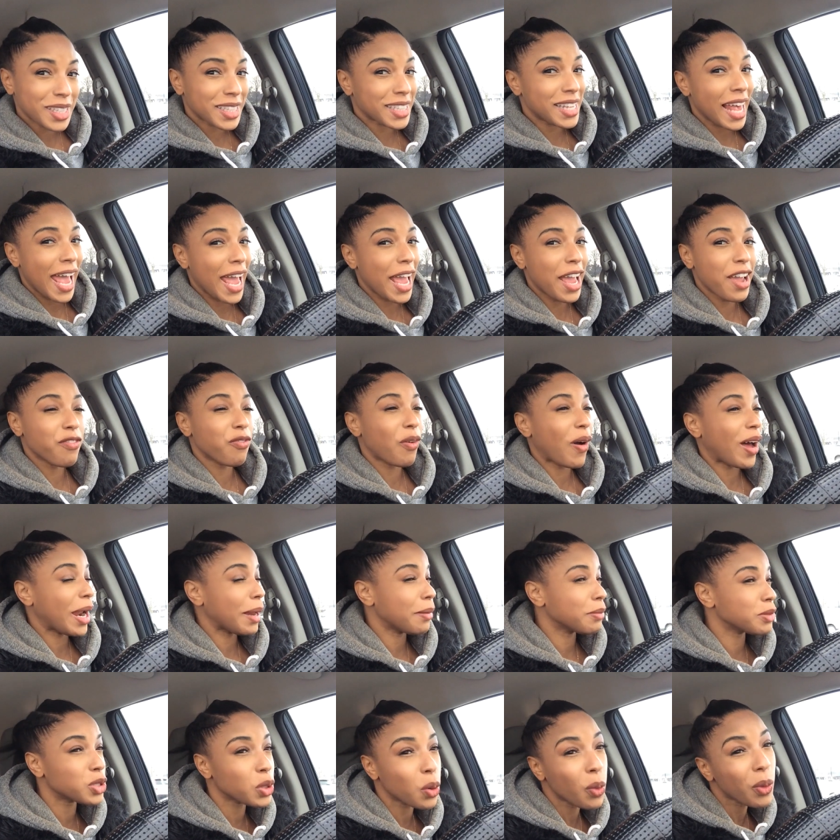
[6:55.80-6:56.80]
save while
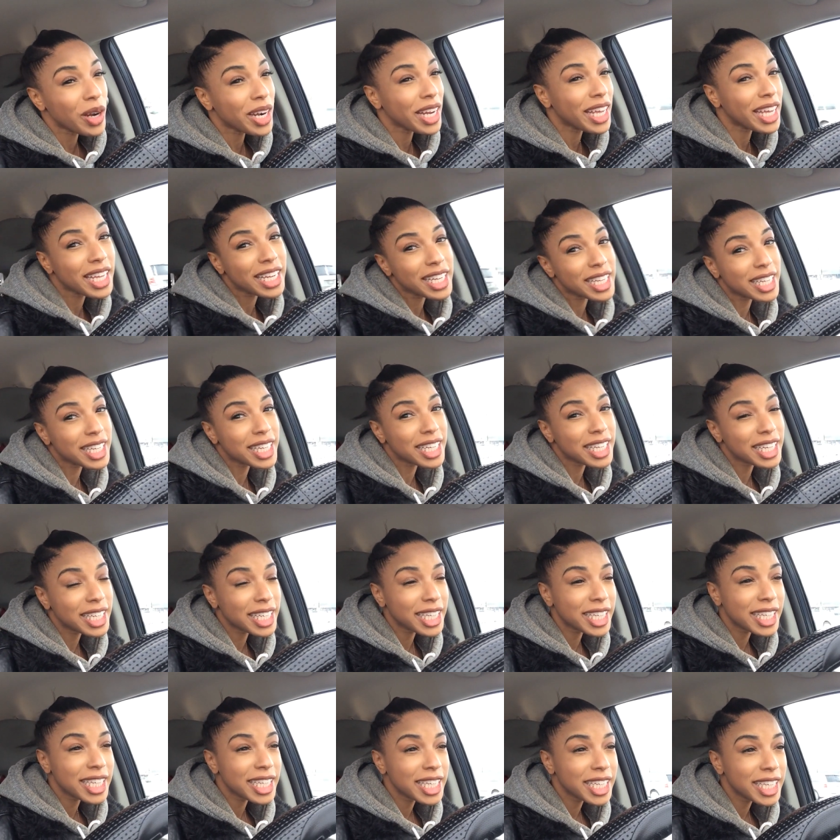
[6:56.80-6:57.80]
I'm doing
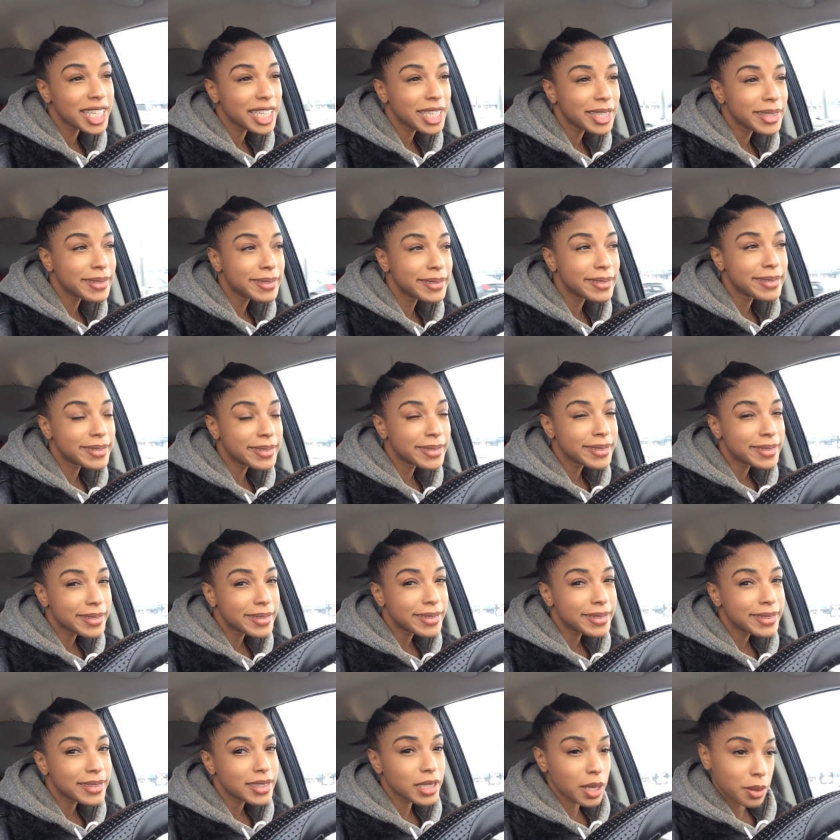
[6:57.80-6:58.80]
it.
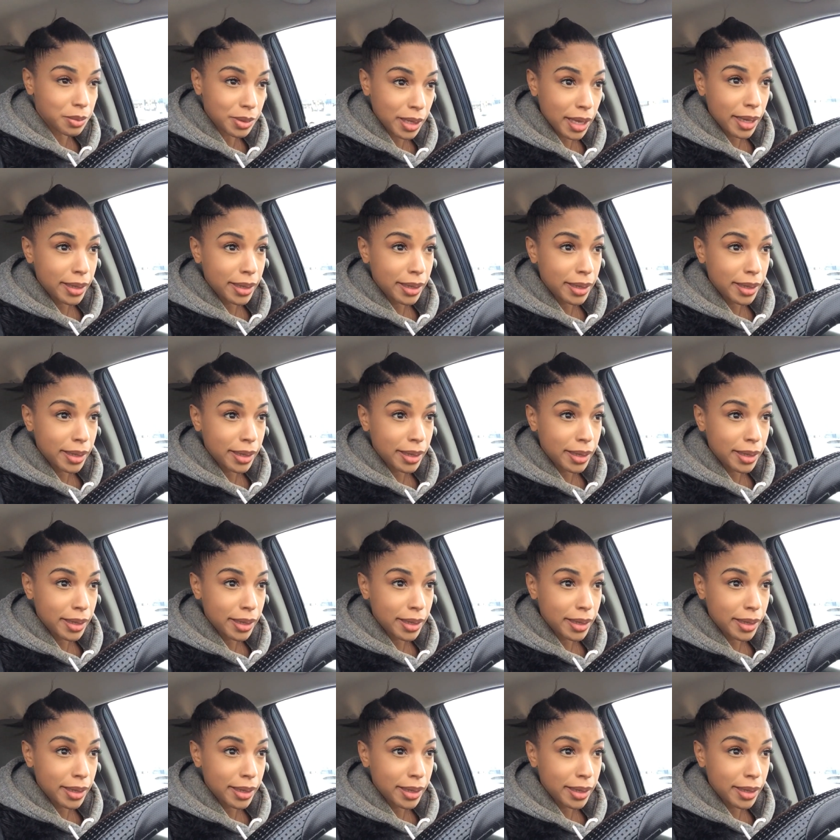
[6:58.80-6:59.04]
You know what I'm